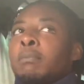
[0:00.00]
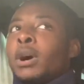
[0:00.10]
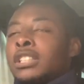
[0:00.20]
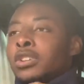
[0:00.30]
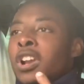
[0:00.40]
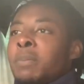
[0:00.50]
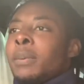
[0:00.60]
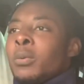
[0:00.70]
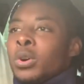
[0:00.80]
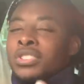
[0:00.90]
But the only
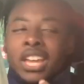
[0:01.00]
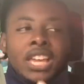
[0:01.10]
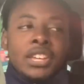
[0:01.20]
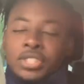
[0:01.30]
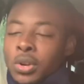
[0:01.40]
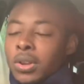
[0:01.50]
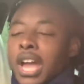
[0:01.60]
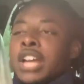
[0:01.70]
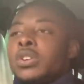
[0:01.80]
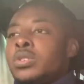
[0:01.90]
problem was the heat soak.
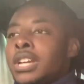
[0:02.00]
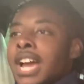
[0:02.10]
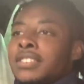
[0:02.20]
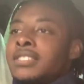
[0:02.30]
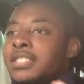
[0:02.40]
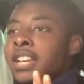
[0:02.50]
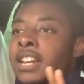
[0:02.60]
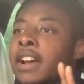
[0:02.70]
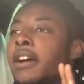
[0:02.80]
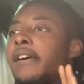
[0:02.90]
I know you guys can say
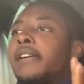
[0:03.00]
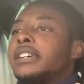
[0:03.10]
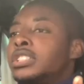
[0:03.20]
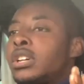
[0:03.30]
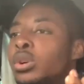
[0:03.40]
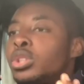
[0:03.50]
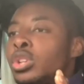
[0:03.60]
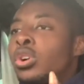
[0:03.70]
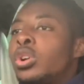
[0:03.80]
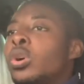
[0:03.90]
that, oh, you could
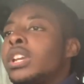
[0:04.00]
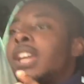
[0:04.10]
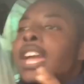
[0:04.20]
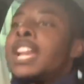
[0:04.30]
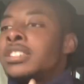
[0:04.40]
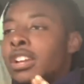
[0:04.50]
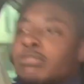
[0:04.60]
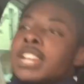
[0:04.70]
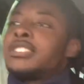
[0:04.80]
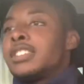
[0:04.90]
have got the Ktec
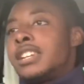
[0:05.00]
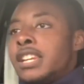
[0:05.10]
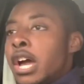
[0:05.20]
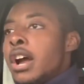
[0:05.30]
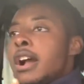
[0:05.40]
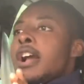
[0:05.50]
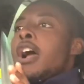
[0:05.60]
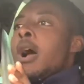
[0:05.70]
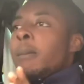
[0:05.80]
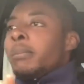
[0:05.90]
Racing
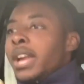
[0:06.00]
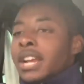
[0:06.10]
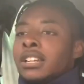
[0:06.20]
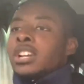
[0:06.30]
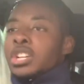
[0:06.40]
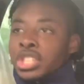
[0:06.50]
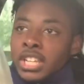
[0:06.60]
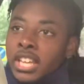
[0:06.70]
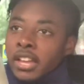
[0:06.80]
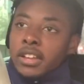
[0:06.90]
induction kit.